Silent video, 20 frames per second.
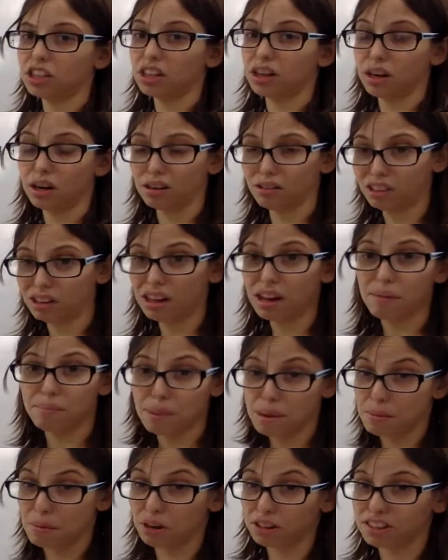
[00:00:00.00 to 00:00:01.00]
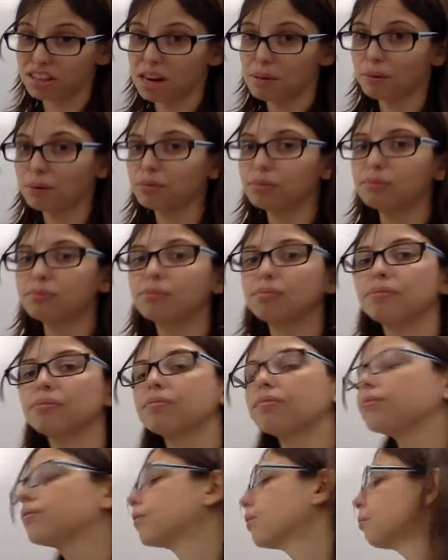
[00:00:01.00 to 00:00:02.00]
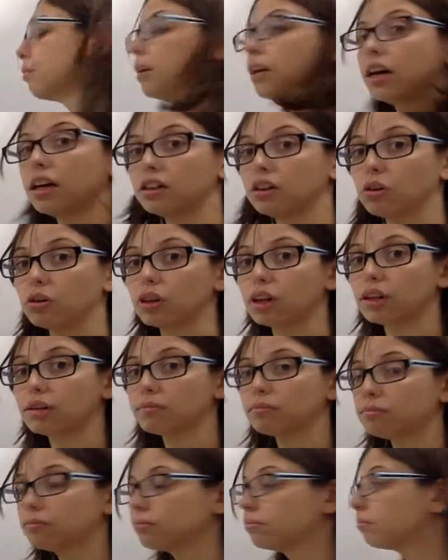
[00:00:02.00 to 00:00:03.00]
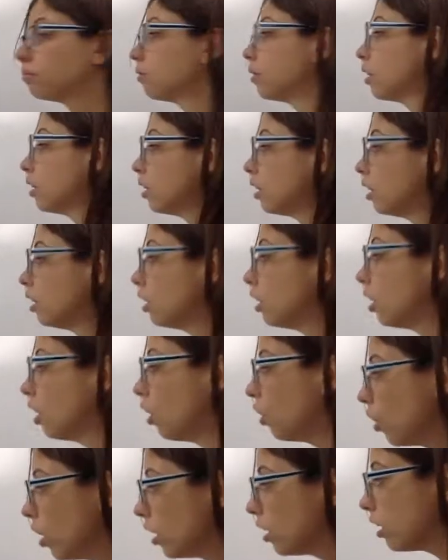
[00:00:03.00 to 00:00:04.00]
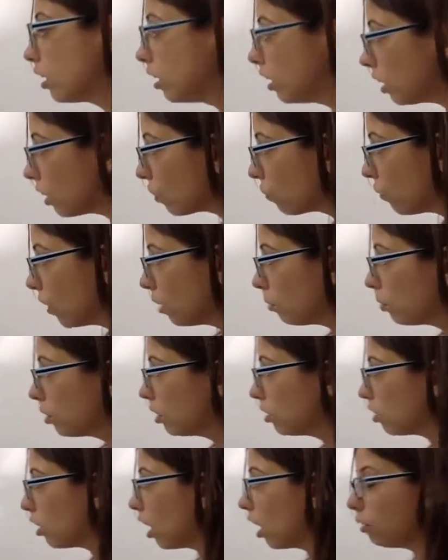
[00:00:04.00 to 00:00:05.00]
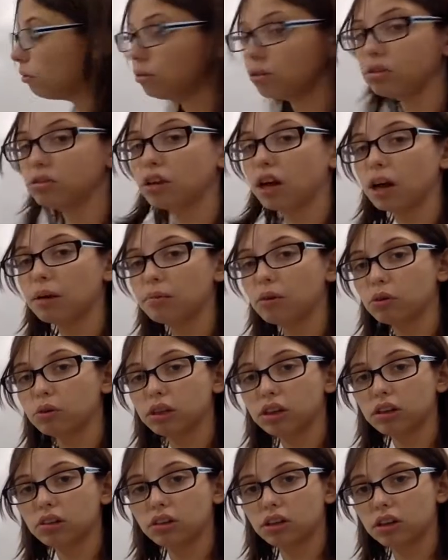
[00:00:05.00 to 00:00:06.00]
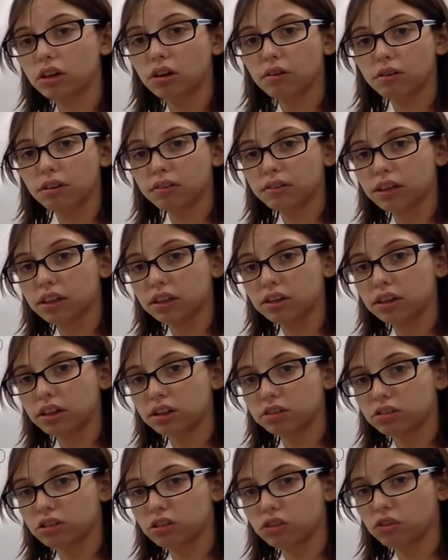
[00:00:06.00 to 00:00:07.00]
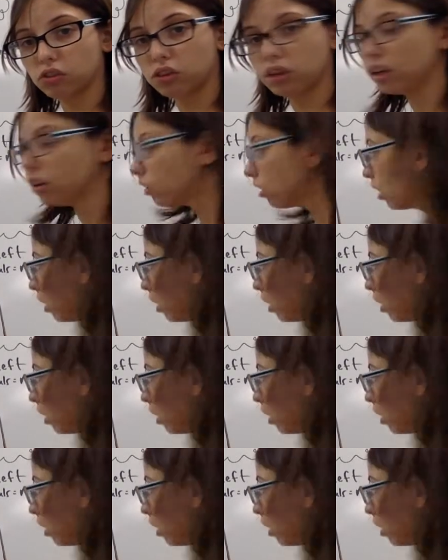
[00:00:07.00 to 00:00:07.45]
They are a bit more stable, but not totally. All right, the next families, I'm only going to go over the valence electrons for these.